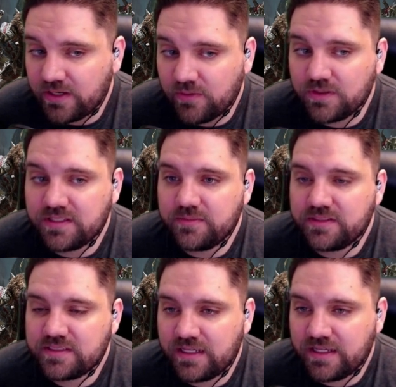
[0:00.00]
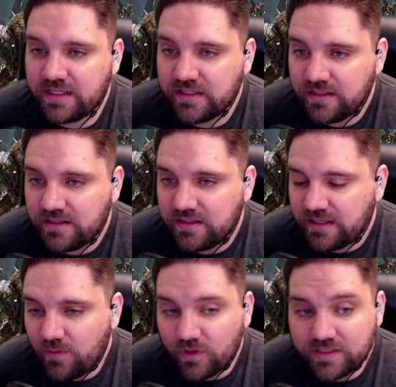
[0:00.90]
I want them to say,
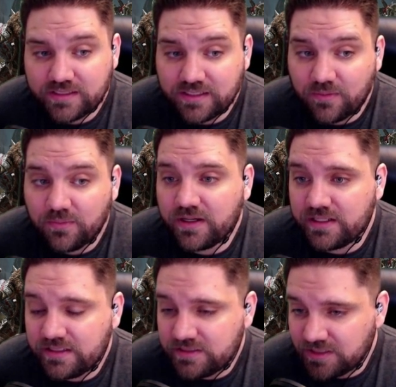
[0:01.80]
I want somebody